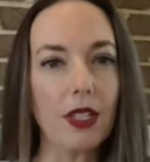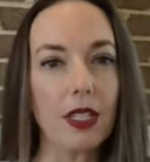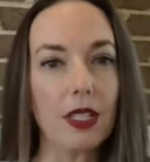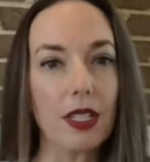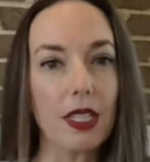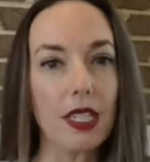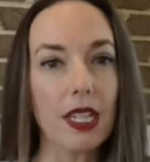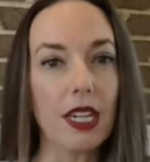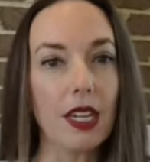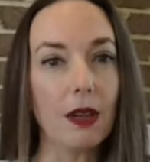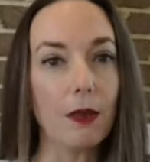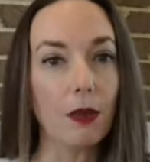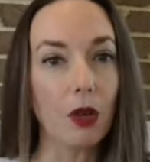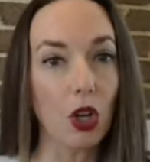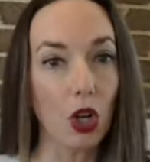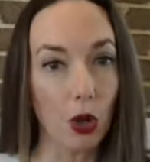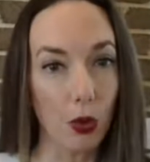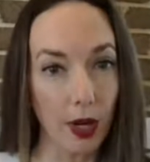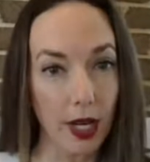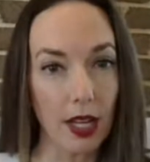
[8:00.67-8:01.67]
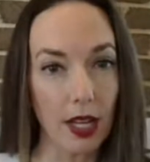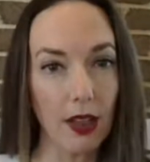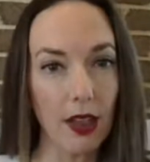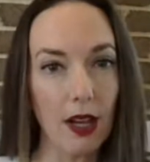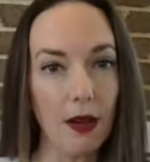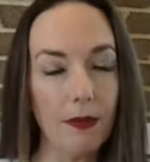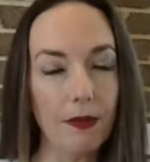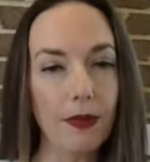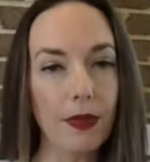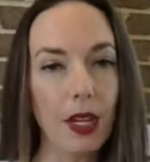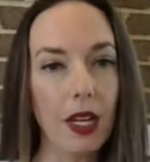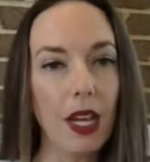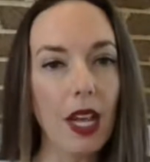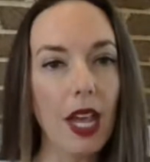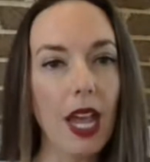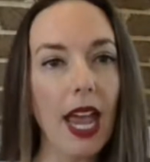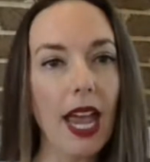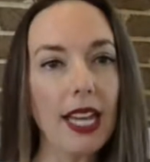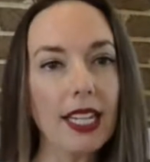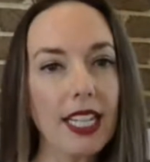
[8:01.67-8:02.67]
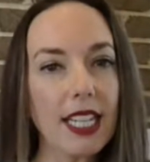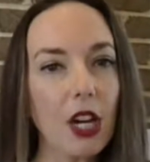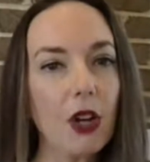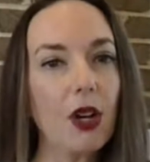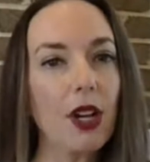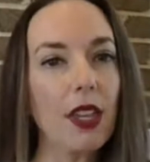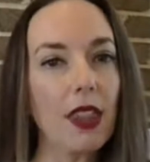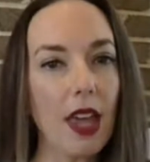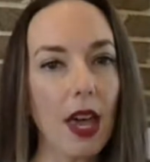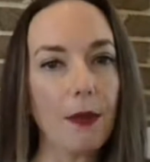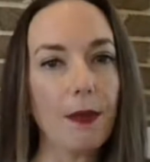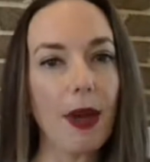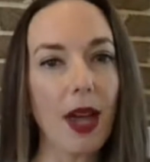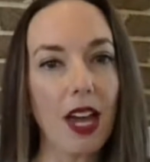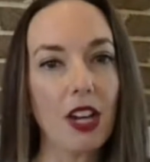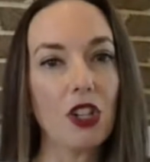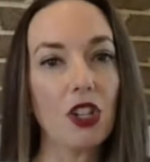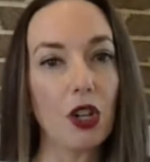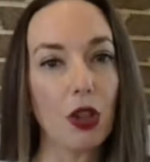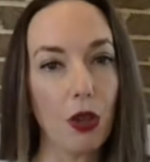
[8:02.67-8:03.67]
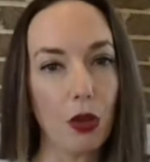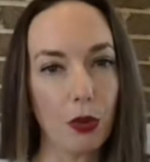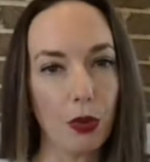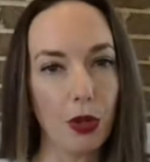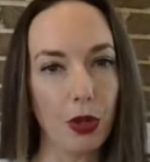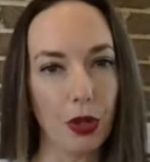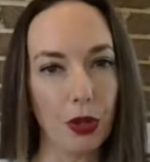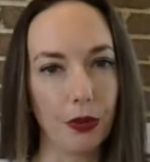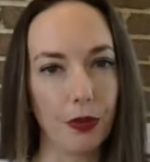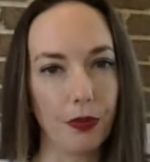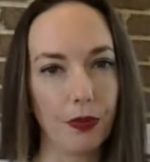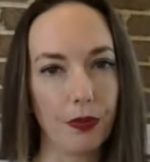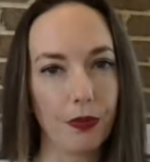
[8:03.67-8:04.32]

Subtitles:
in STEAM curriculum and carrying that passion through.